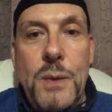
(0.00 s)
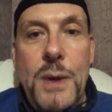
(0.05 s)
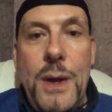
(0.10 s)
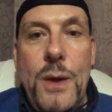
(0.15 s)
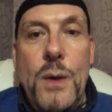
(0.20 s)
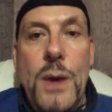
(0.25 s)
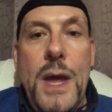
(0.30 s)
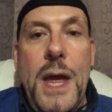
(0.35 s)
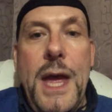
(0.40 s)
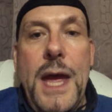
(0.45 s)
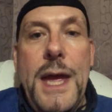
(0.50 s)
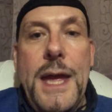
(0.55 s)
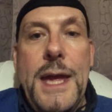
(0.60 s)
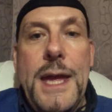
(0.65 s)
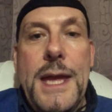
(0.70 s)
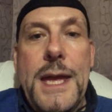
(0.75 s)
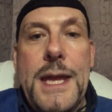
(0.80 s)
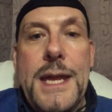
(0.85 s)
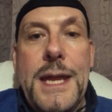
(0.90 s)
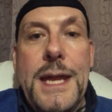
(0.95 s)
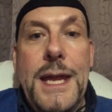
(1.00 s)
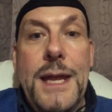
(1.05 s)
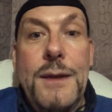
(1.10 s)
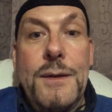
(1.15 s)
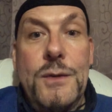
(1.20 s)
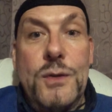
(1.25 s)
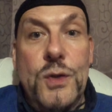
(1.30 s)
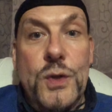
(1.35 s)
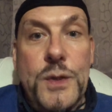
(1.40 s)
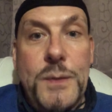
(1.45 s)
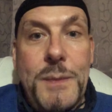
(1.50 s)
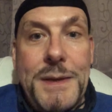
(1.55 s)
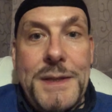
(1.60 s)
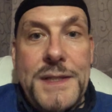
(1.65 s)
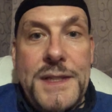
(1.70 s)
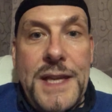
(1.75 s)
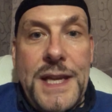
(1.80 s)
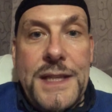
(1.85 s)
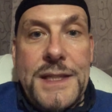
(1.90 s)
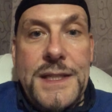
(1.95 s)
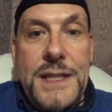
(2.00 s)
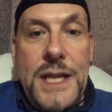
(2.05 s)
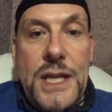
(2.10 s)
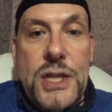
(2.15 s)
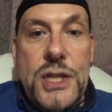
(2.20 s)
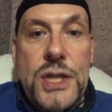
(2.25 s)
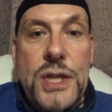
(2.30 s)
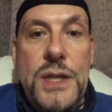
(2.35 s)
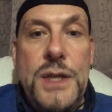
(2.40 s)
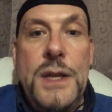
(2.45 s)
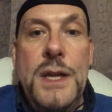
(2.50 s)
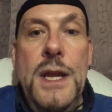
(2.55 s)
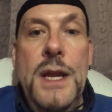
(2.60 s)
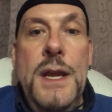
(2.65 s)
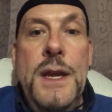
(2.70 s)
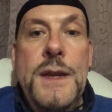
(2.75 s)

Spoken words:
Well, talked about sex addiction.